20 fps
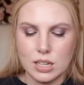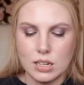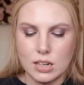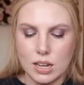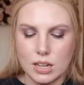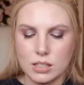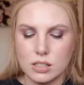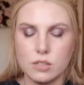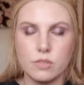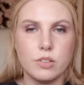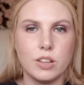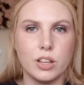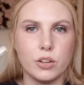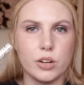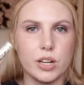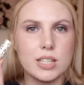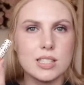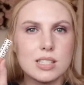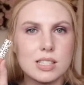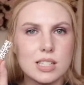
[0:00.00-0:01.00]
NYX Filler
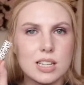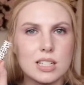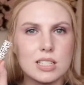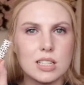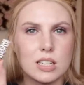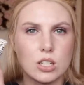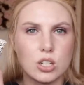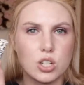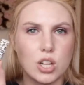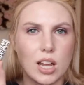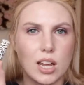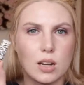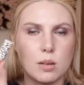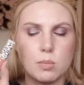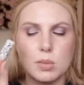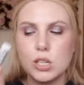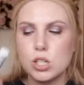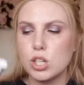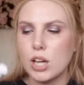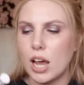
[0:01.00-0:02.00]
Instinct in the shade
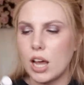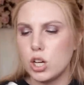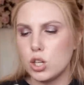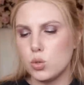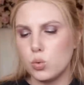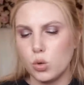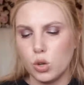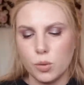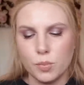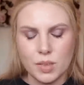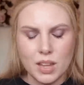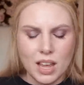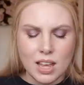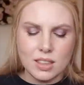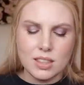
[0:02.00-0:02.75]
Beach Casual.